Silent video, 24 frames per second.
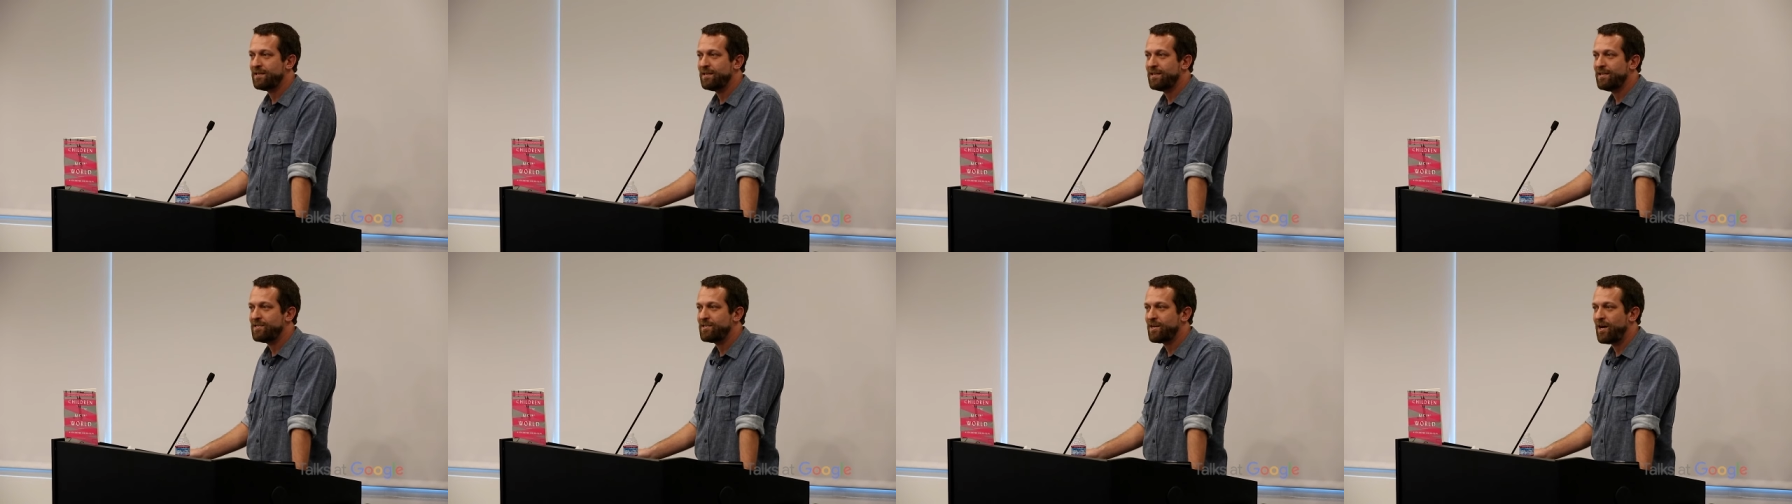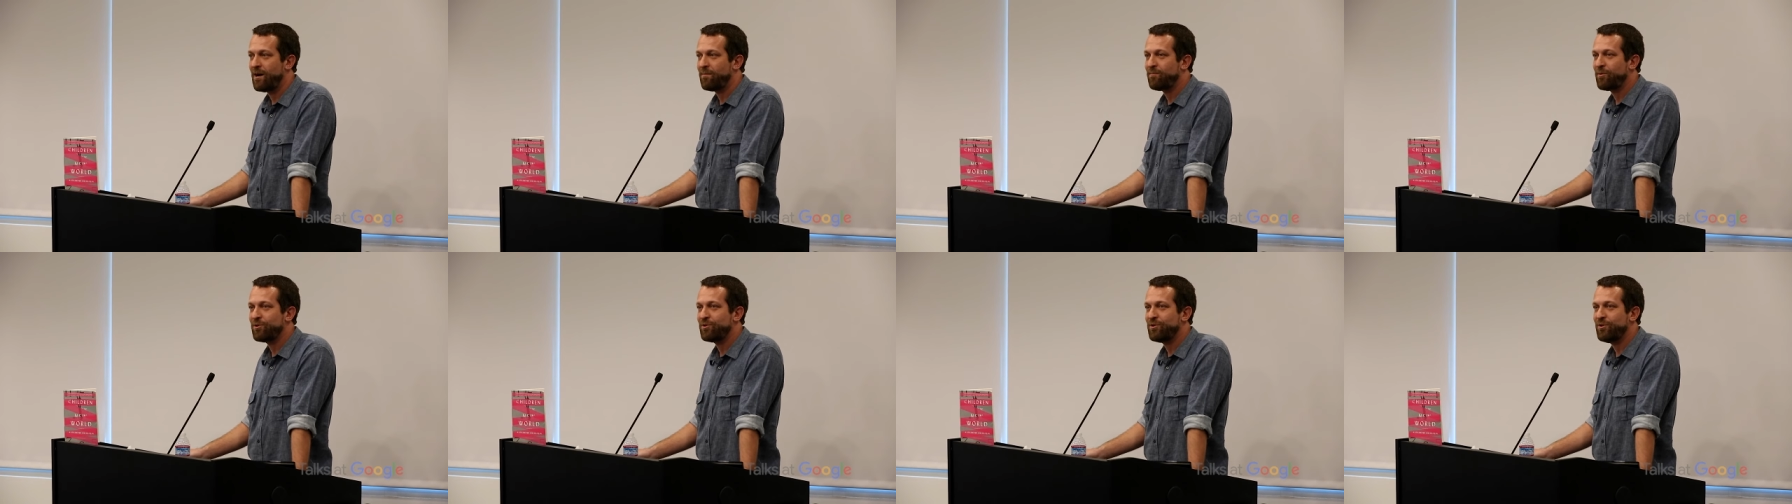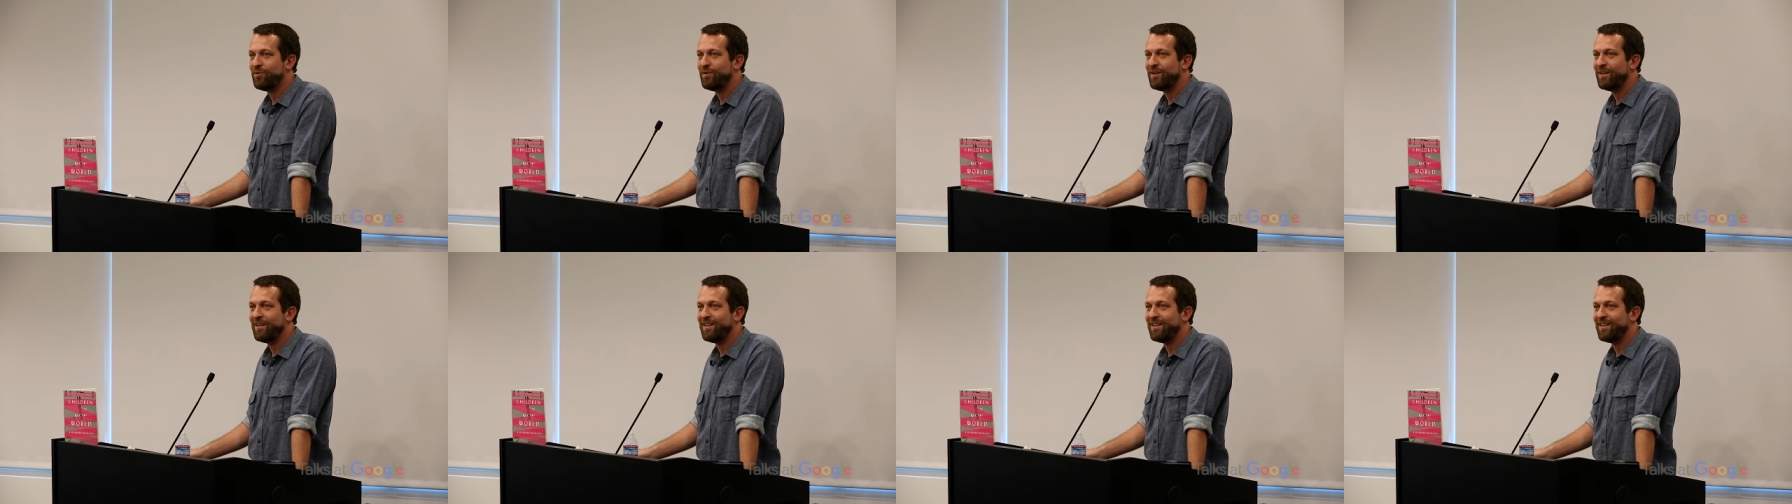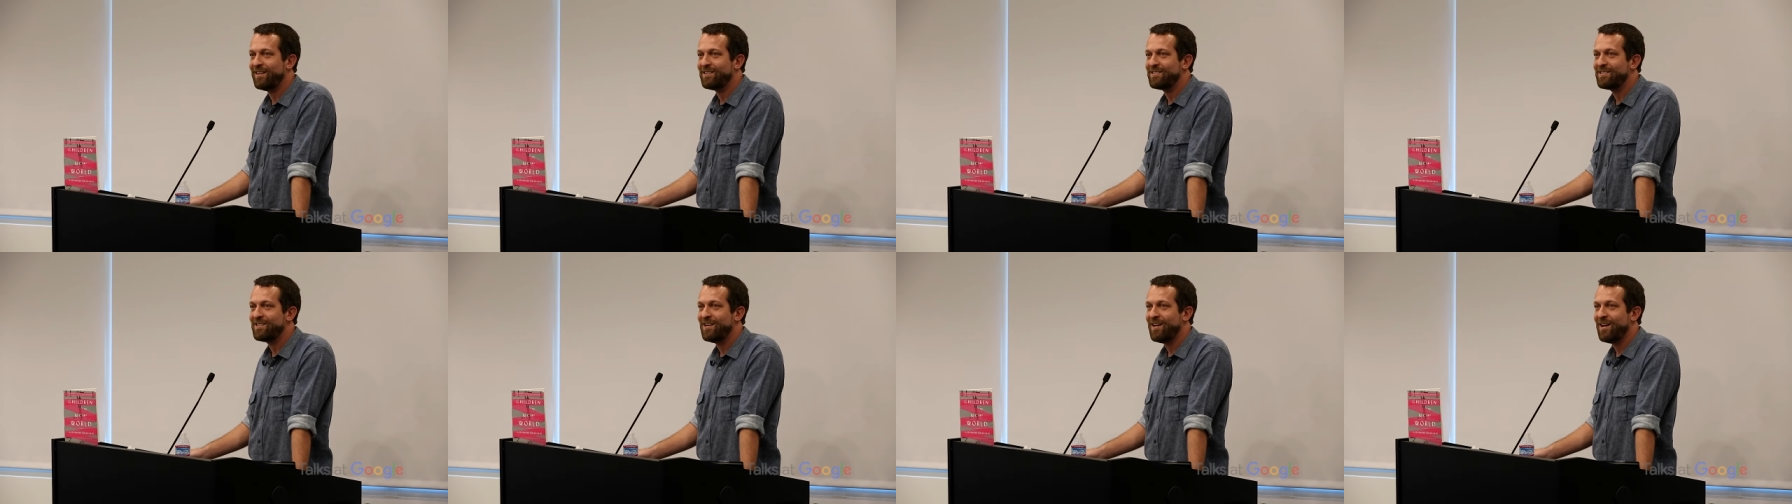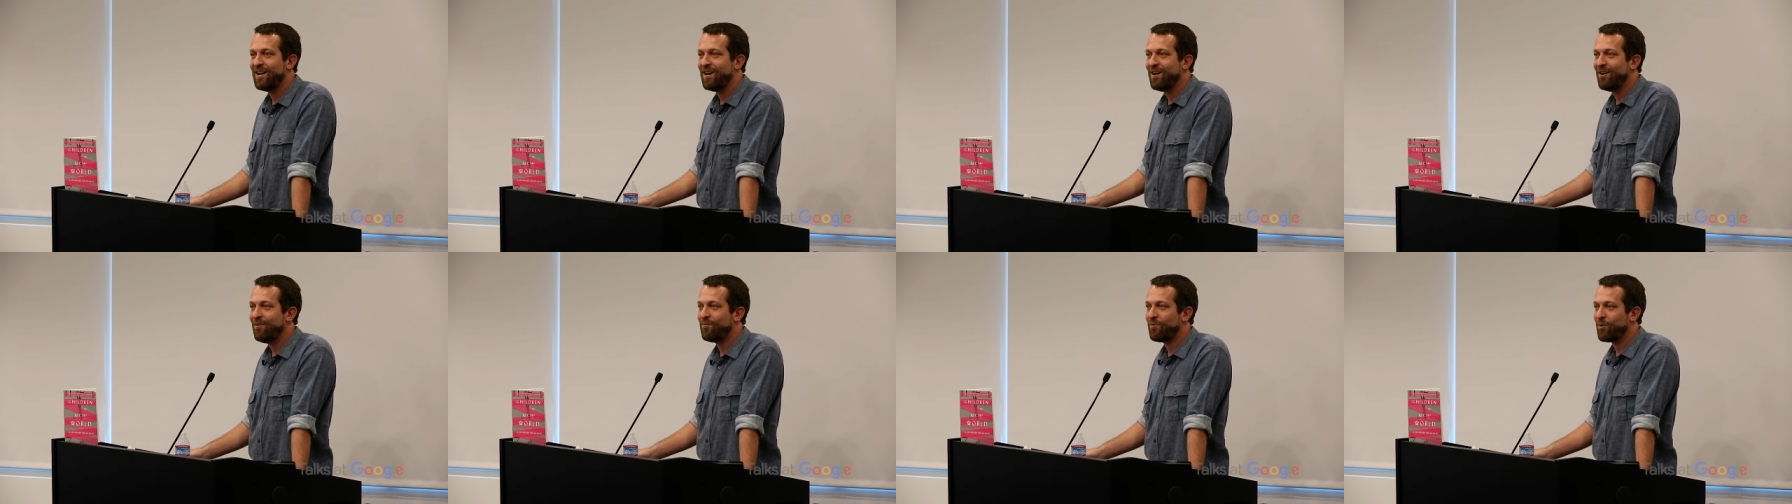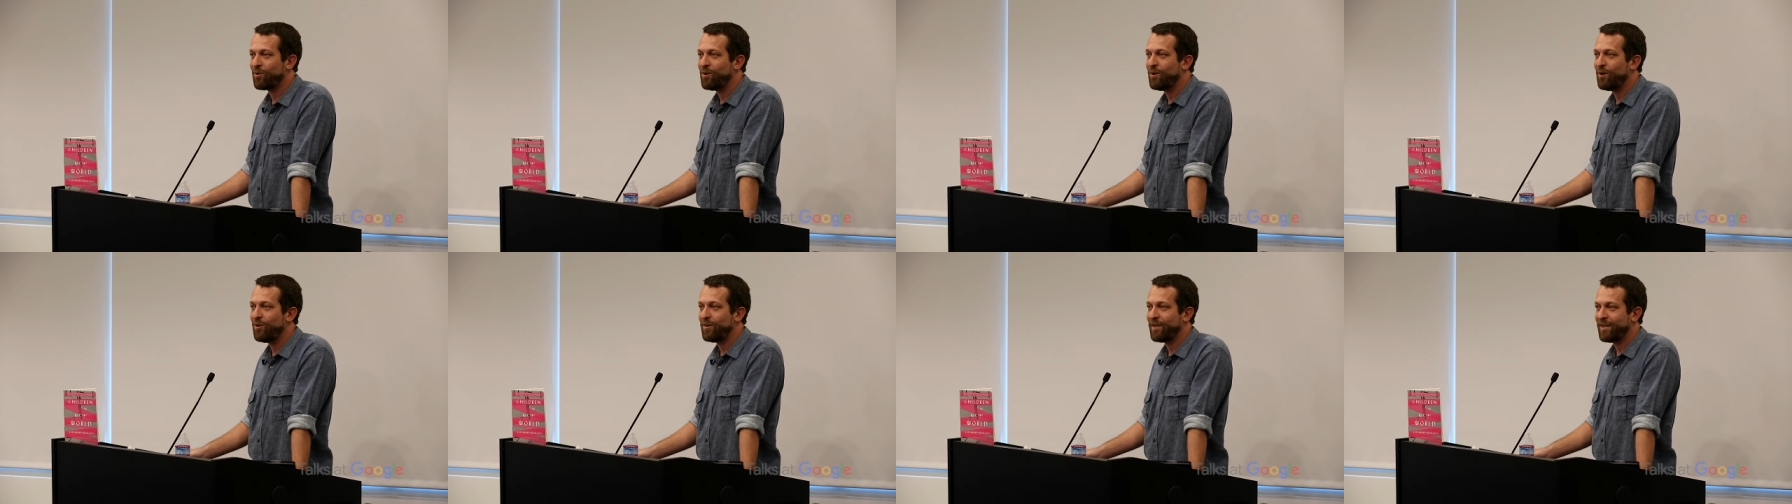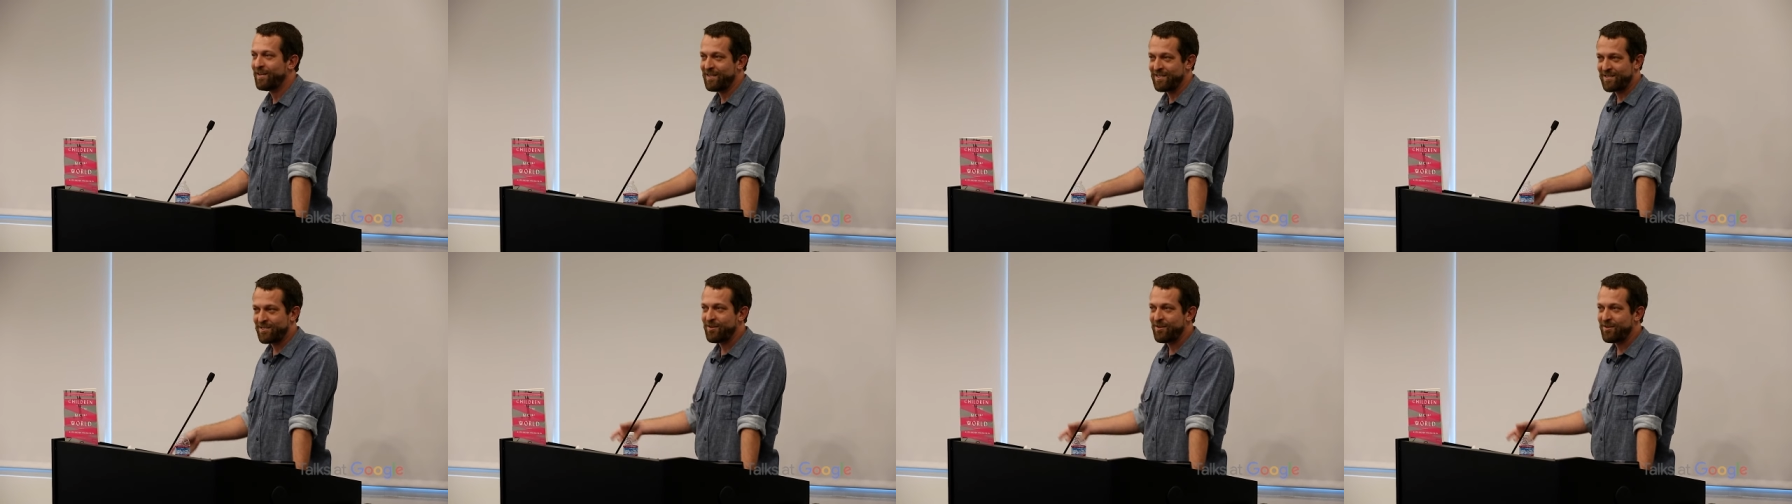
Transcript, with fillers: these opportunities for loneliness.